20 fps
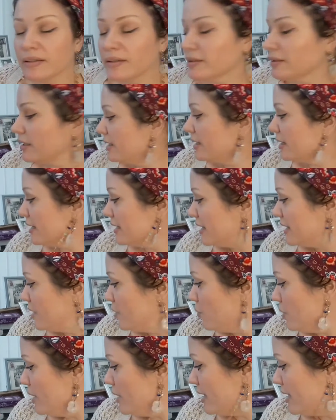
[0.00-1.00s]
I
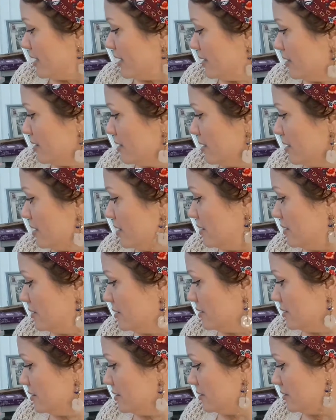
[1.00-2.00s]
will
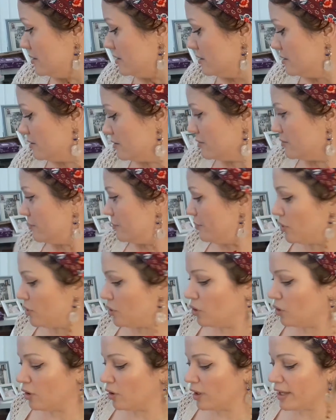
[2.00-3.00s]

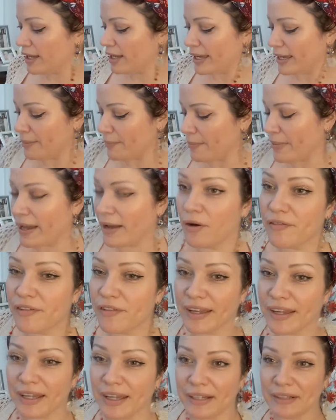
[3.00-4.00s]
pull out of
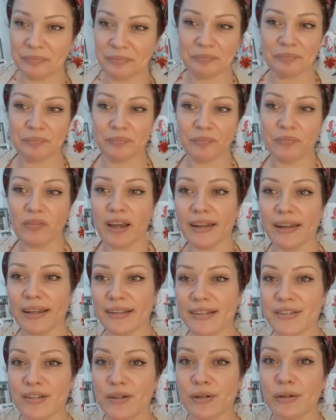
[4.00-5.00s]
here a
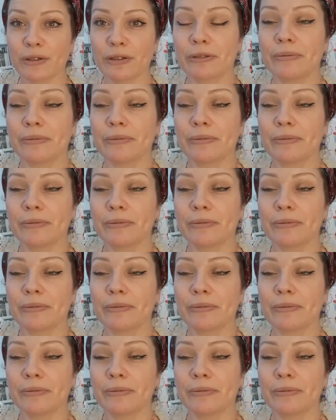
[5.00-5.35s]
little